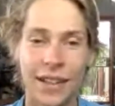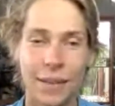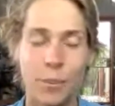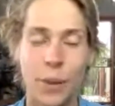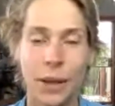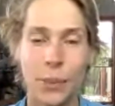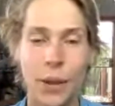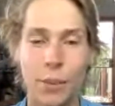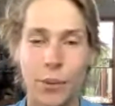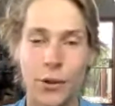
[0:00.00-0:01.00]
Like
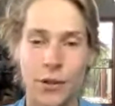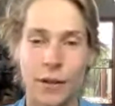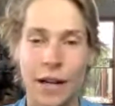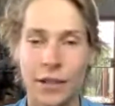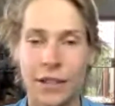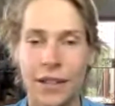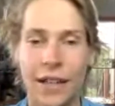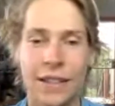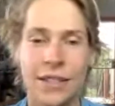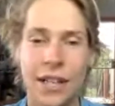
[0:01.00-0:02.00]
big pit bulls around
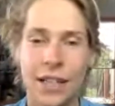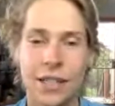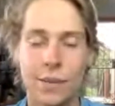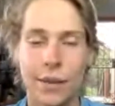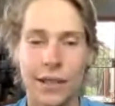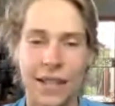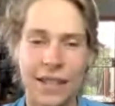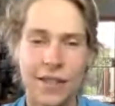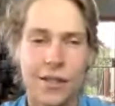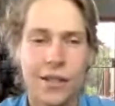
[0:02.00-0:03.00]
here, like chasing me.
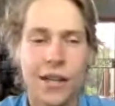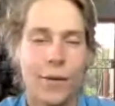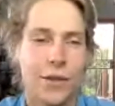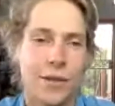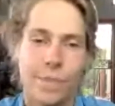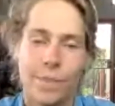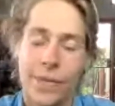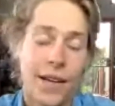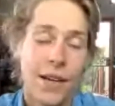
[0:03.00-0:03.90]
Like yesterday, I was just